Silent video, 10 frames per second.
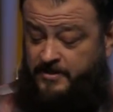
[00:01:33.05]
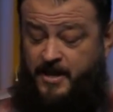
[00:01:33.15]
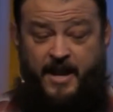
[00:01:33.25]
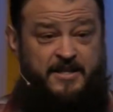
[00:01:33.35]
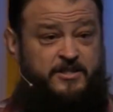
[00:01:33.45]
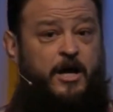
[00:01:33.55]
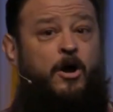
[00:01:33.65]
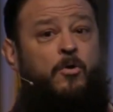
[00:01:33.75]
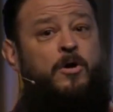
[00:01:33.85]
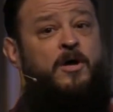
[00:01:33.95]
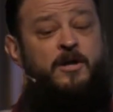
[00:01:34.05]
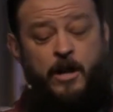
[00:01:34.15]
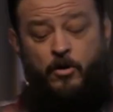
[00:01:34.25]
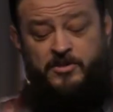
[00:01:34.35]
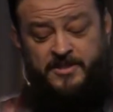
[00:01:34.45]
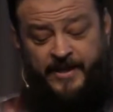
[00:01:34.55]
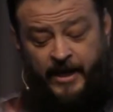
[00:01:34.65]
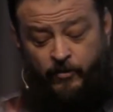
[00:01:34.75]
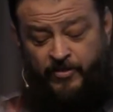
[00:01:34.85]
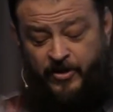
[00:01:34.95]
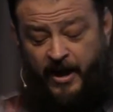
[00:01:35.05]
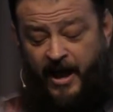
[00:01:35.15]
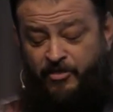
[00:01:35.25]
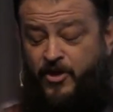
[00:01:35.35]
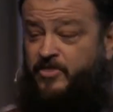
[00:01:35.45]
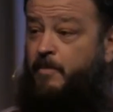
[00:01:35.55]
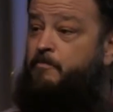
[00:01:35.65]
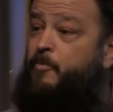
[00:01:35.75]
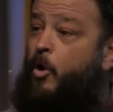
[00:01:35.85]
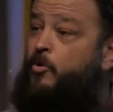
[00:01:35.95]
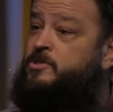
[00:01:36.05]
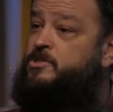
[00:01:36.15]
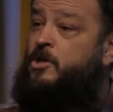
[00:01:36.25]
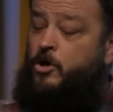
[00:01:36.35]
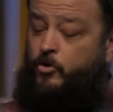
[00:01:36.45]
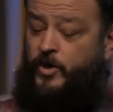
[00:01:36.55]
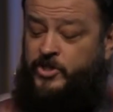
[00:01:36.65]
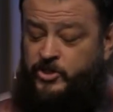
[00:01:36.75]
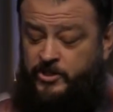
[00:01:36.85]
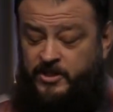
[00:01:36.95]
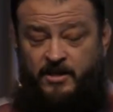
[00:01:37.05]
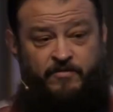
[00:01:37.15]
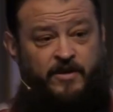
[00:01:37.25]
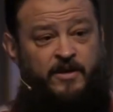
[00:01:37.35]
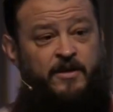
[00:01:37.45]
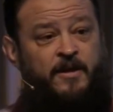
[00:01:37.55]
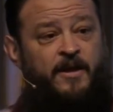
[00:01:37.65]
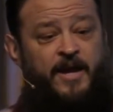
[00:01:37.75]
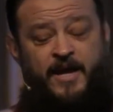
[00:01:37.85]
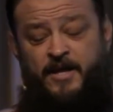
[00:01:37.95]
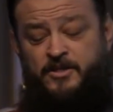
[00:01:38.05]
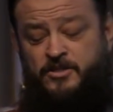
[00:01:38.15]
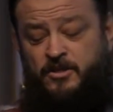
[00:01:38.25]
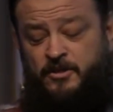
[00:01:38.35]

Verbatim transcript: And it's no, no secret that I think that most Christian TV is,